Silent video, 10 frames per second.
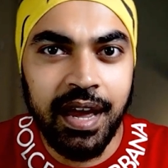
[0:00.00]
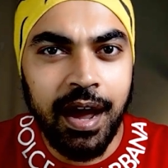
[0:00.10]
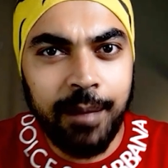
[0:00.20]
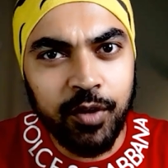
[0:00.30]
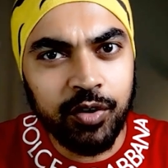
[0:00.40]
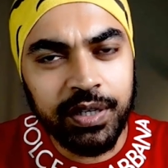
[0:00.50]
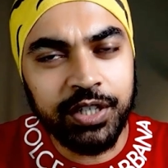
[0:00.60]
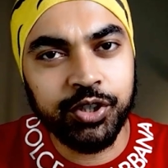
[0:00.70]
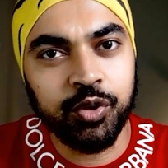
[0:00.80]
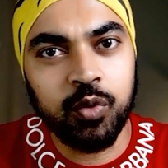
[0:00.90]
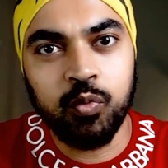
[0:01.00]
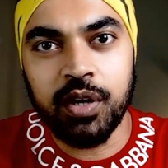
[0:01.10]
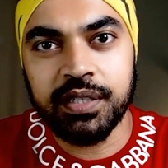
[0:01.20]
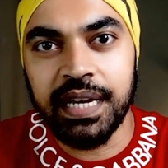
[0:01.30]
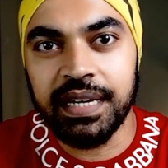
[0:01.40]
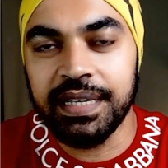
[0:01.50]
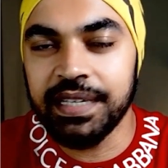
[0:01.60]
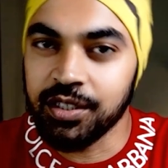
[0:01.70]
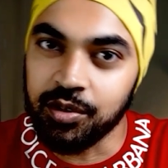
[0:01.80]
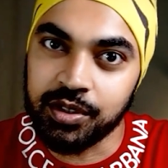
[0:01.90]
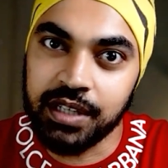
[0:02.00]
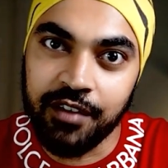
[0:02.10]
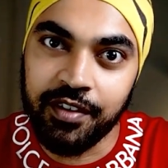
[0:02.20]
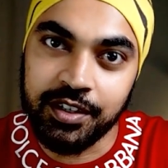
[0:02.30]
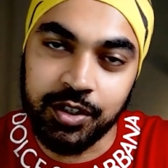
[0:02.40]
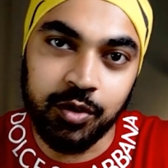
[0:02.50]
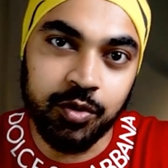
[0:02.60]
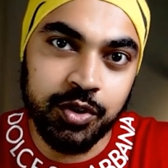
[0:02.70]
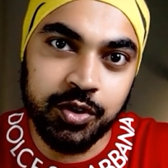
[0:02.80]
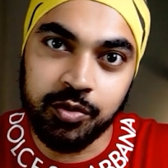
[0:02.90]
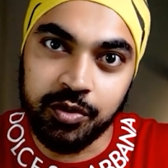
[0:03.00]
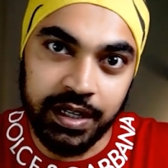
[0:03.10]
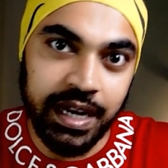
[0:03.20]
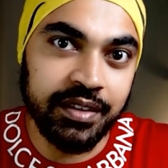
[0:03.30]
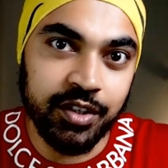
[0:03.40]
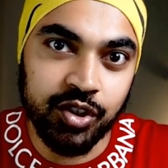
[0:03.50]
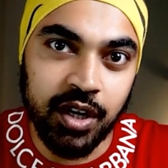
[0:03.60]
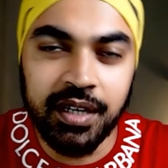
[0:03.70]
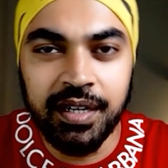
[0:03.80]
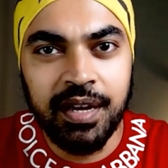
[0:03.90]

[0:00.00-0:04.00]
I'm not really sure what techniques Gustav has used to create this chart,